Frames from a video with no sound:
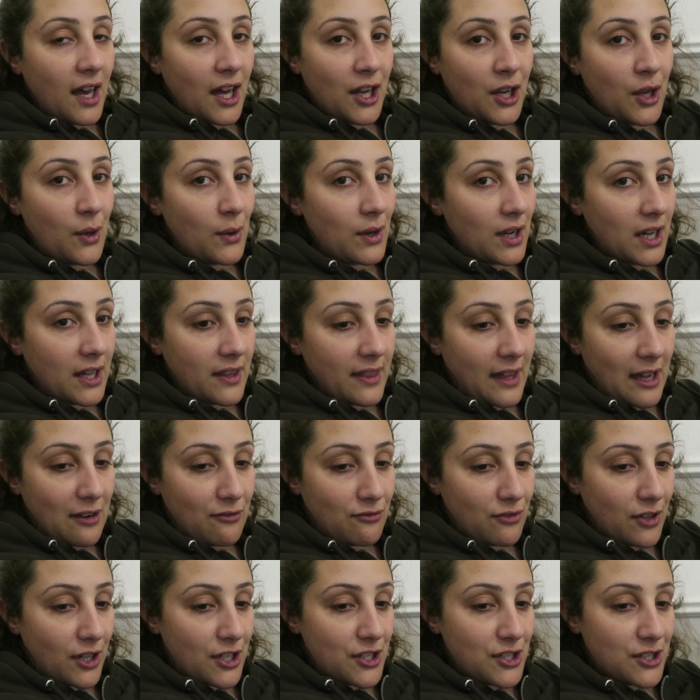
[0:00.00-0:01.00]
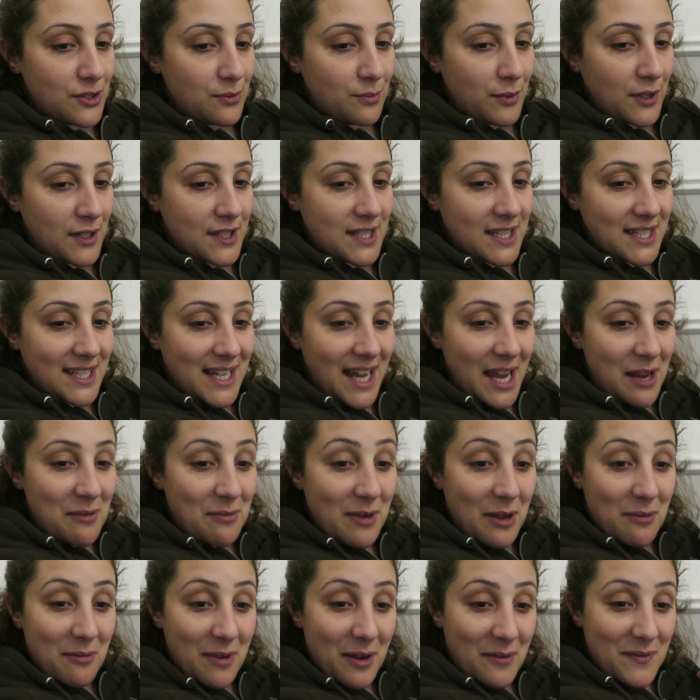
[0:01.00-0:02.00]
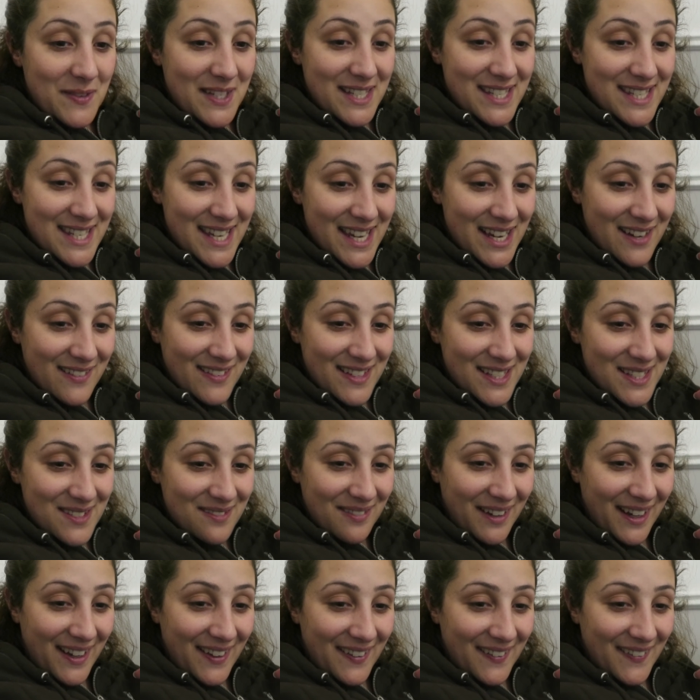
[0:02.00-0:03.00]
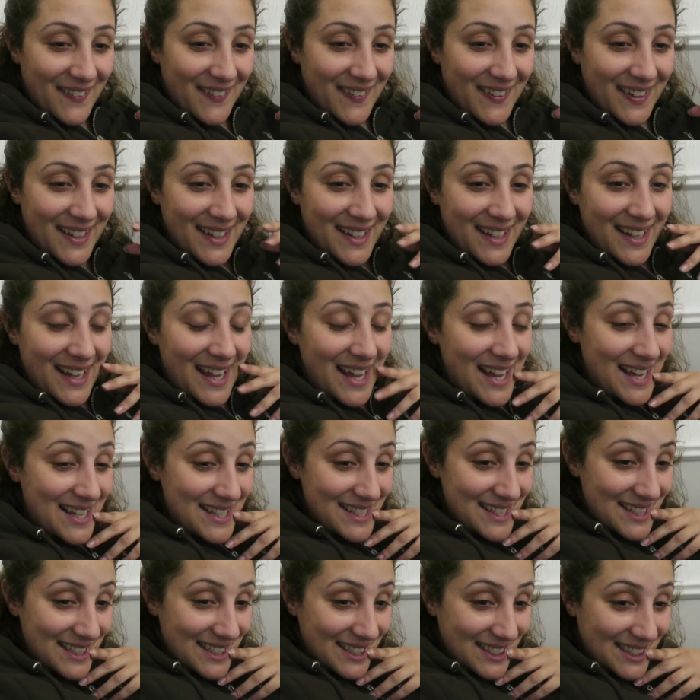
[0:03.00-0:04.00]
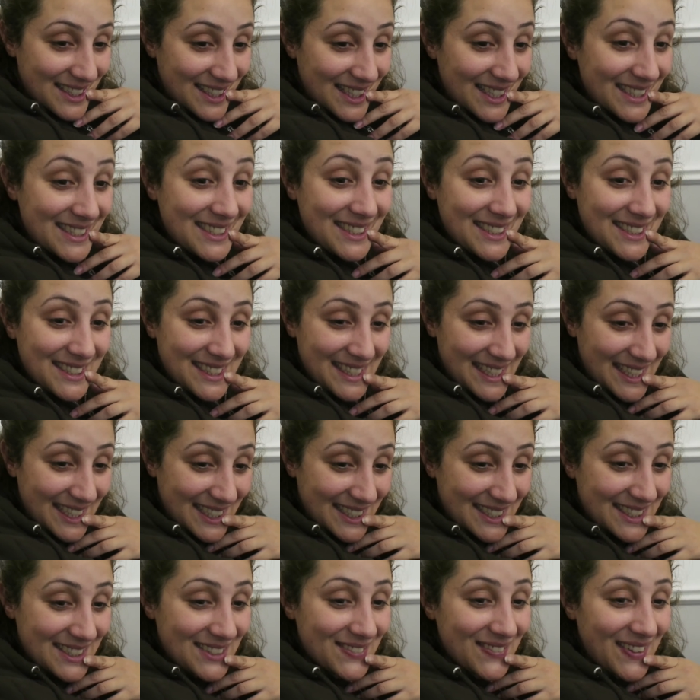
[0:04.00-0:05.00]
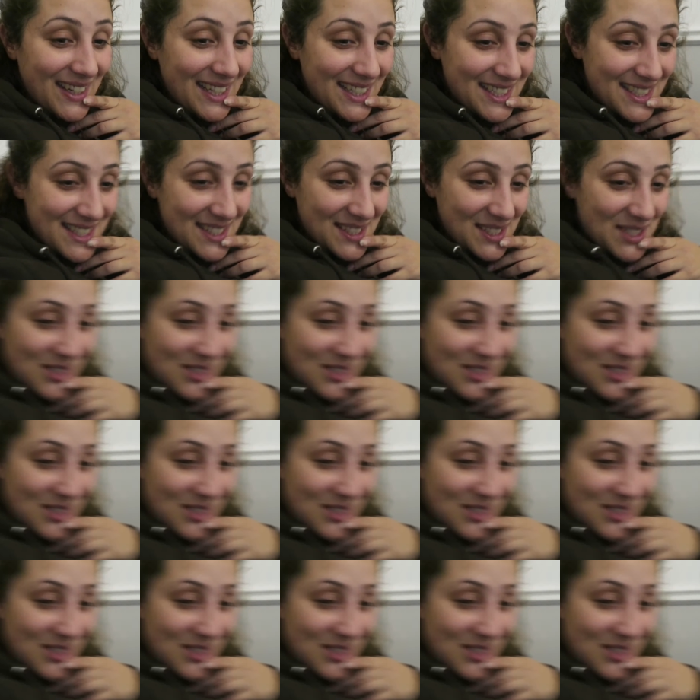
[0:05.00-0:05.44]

I don't like that rush. But today my mummy's here as well. She's here. She's made us